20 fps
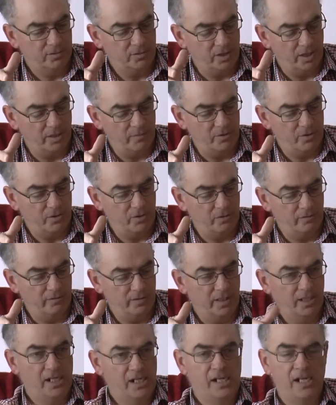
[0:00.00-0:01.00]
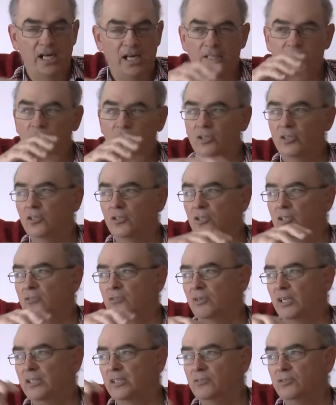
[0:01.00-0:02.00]
Time is over. And you can look
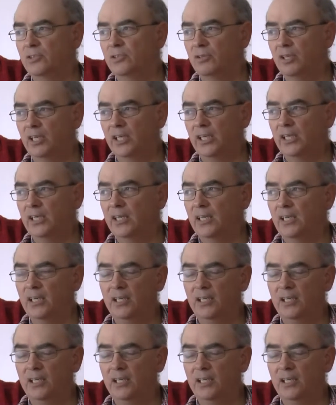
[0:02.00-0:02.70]
around you here,